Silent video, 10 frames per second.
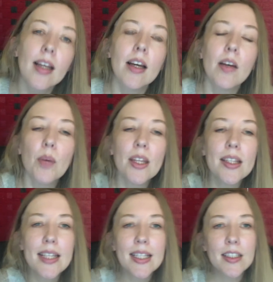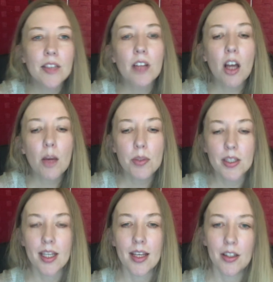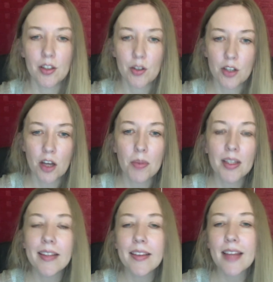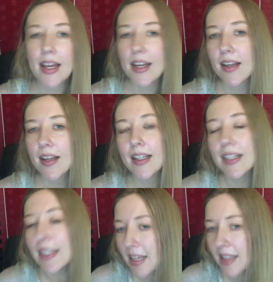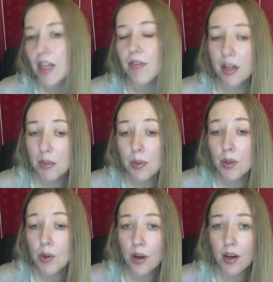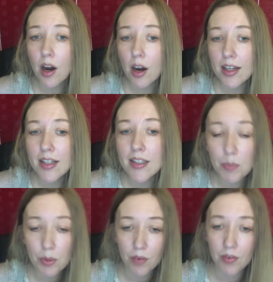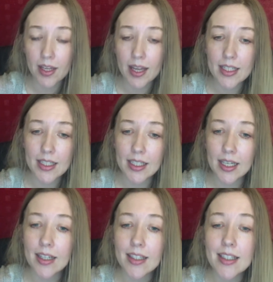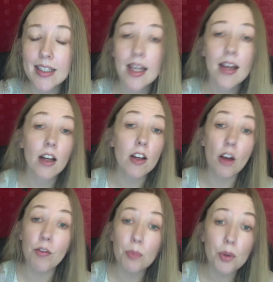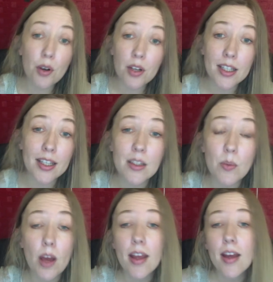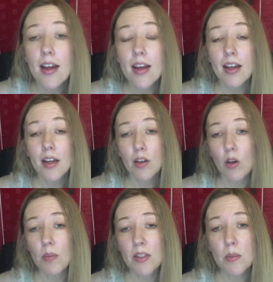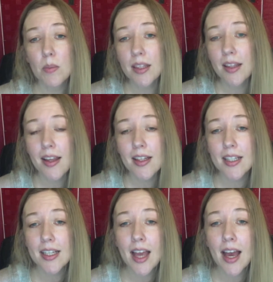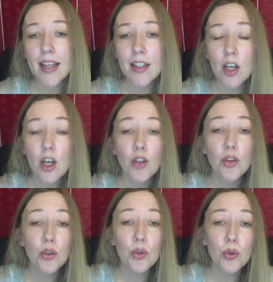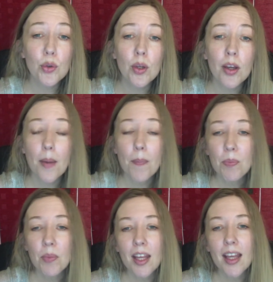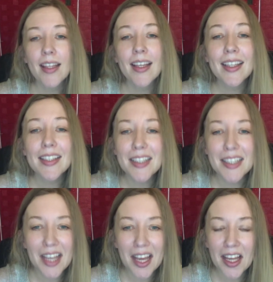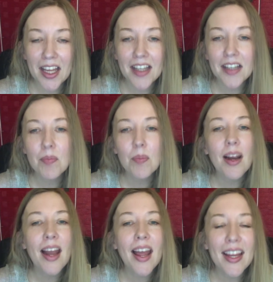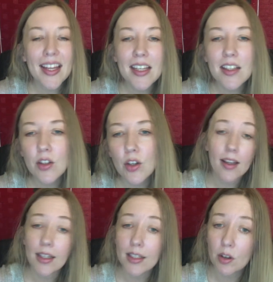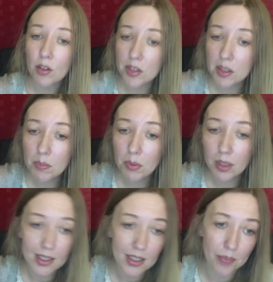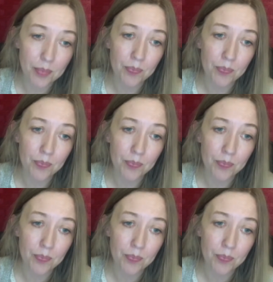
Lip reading: When 6 of Cups shows up, that it is actually a very pure card. There is a purification here. It is a card for purity. That's why Coleman Smith, she has 2 kids playing, in her symbolism.